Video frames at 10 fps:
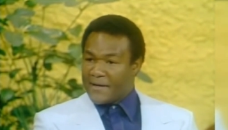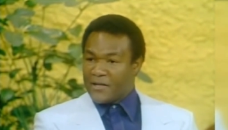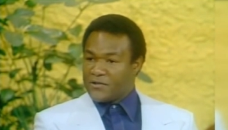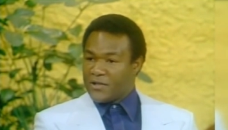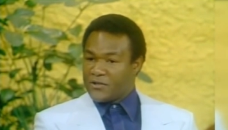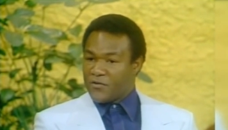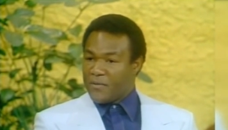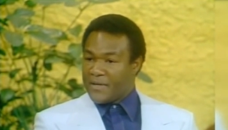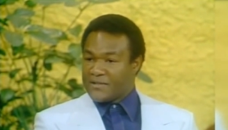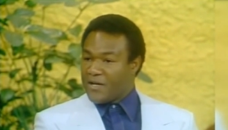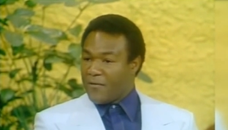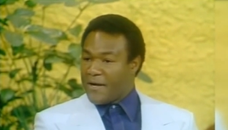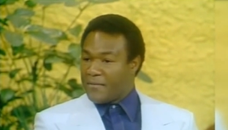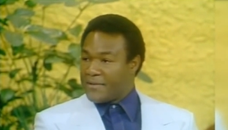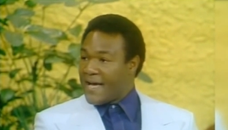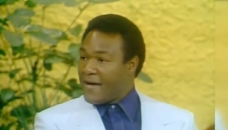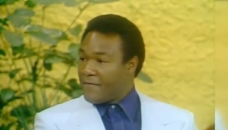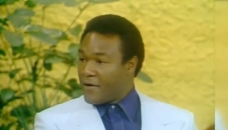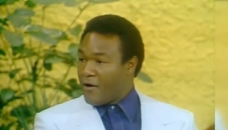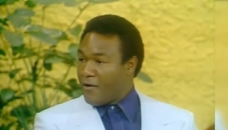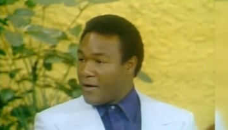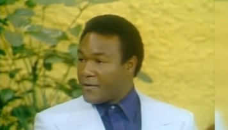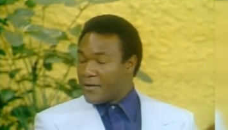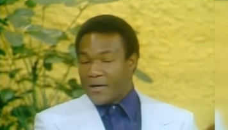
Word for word: And I started screaming, That's all right, I'm dying for God.